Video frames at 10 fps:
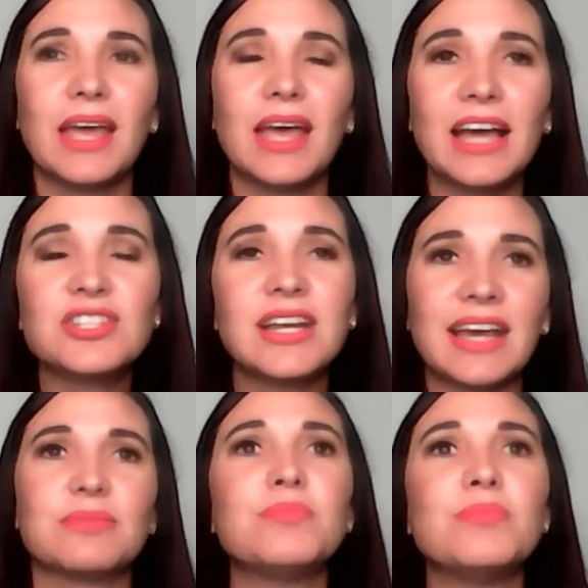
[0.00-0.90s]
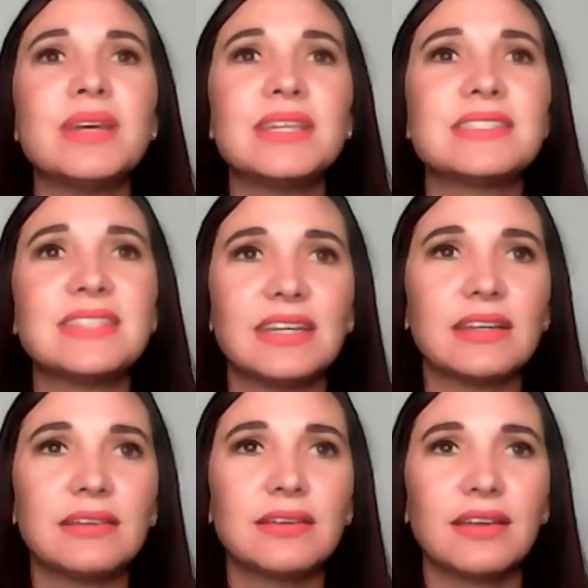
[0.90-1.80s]
actually
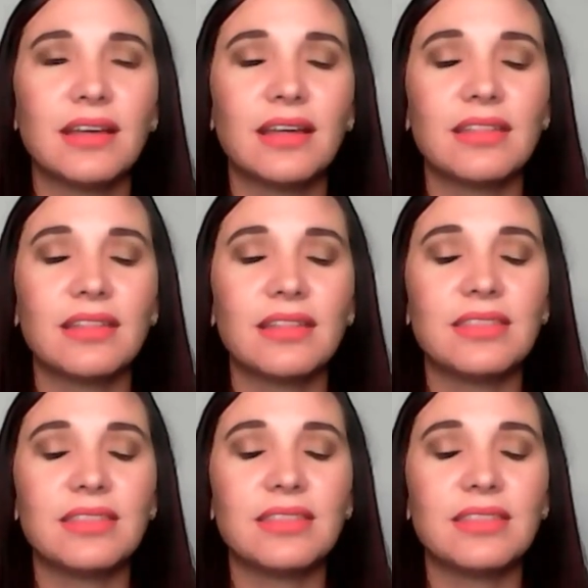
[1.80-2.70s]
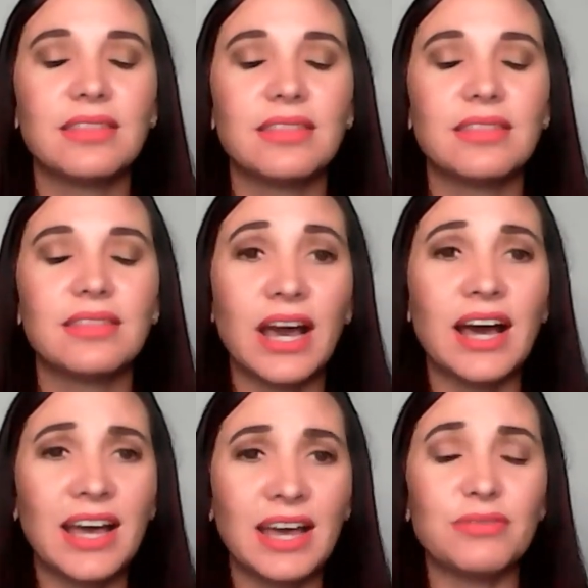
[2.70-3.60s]
admitting that, you know
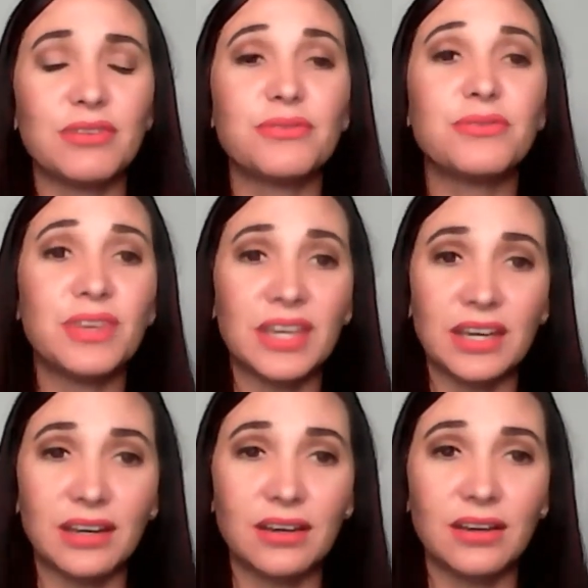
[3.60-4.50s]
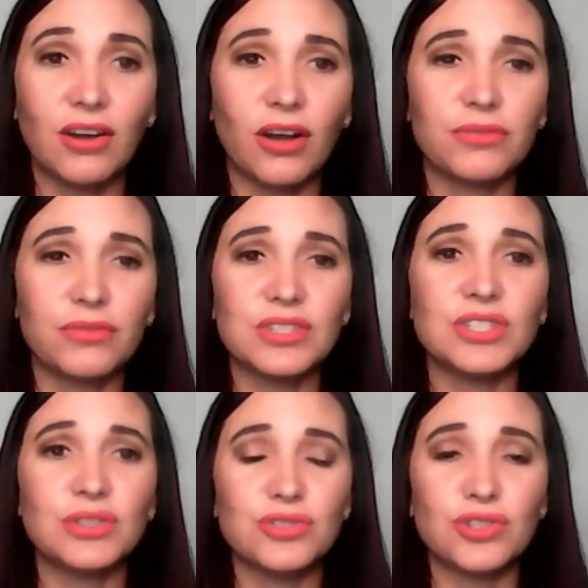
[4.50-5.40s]
what, I have a fear of this
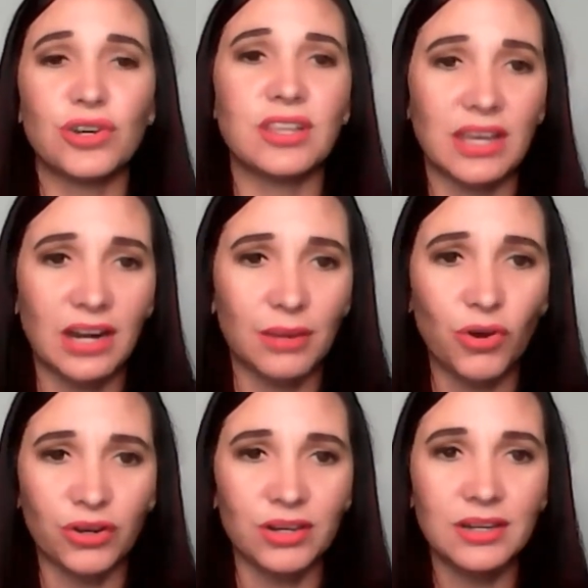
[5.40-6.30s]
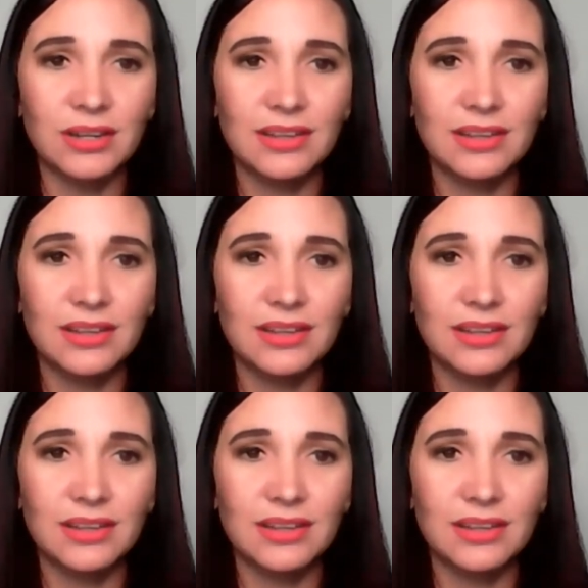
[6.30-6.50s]
new journey that I'm on,